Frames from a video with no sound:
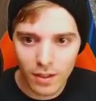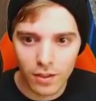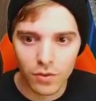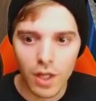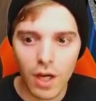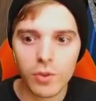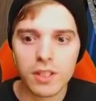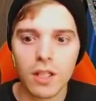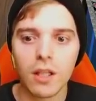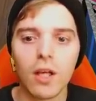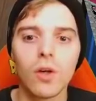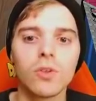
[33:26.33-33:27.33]
That was
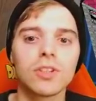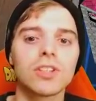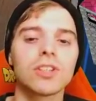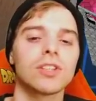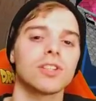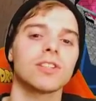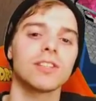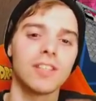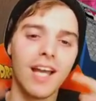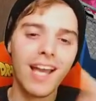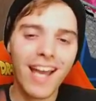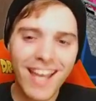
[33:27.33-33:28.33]
close.
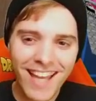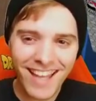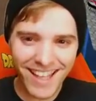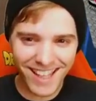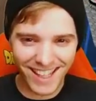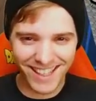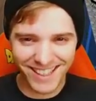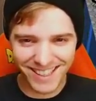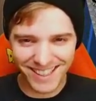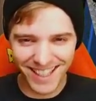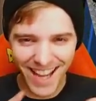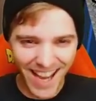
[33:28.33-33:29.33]

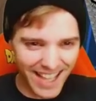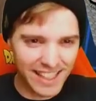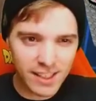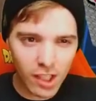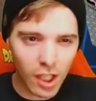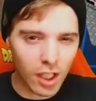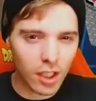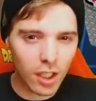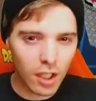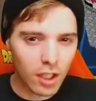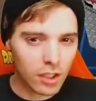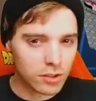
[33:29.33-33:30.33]
He's stuck.
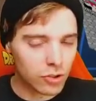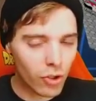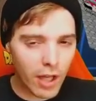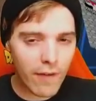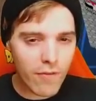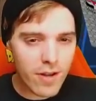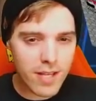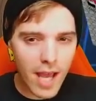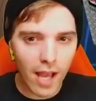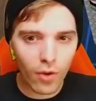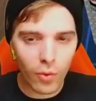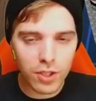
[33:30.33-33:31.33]
Don't ever
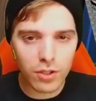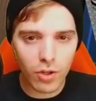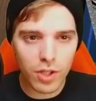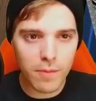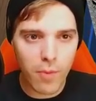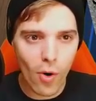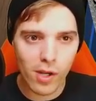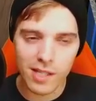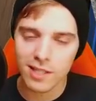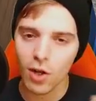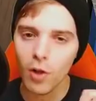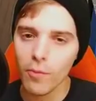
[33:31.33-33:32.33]
attack when you know the opponent
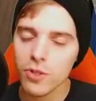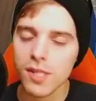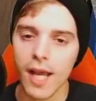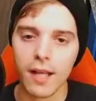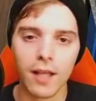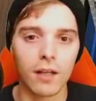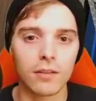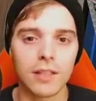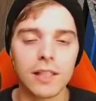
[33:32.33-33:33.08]
is almost decked out.